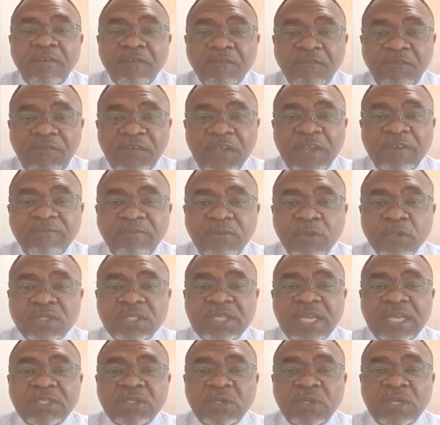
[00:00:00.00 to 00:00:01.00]
Fateful
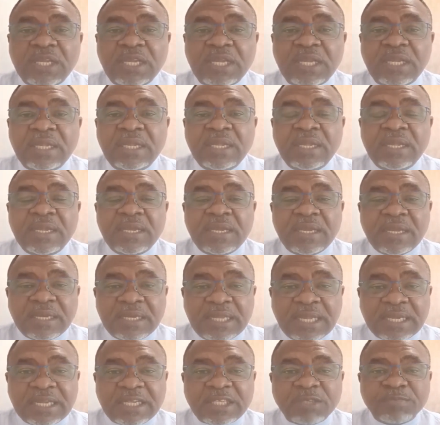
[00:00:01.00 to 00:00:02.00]
Saturday
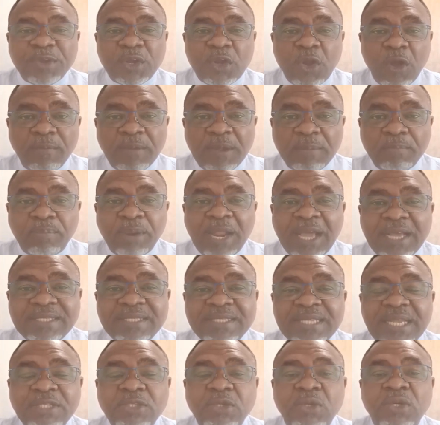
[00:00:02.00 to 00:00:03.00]
that has become a
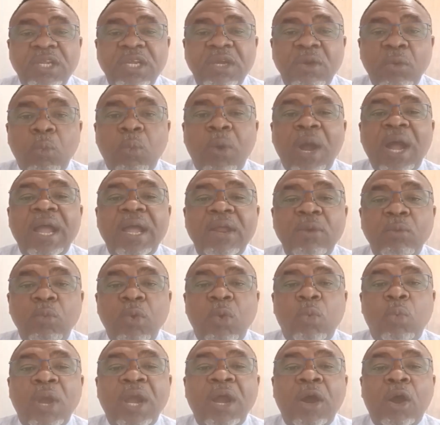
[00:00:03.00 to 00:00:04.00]
Black Saturday, while
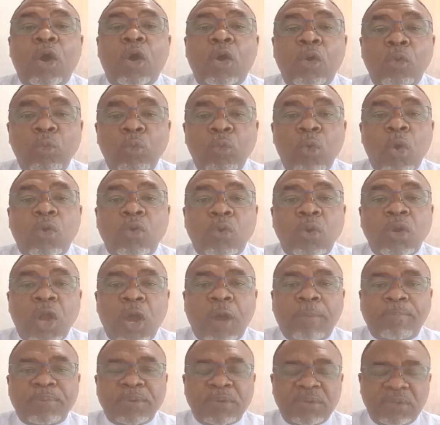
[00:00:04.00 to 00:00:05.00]
we were all woken
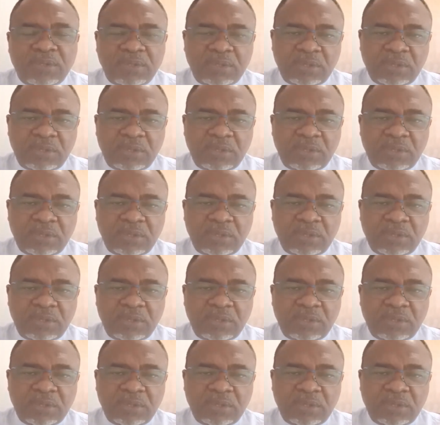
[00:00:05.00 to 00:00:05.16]
up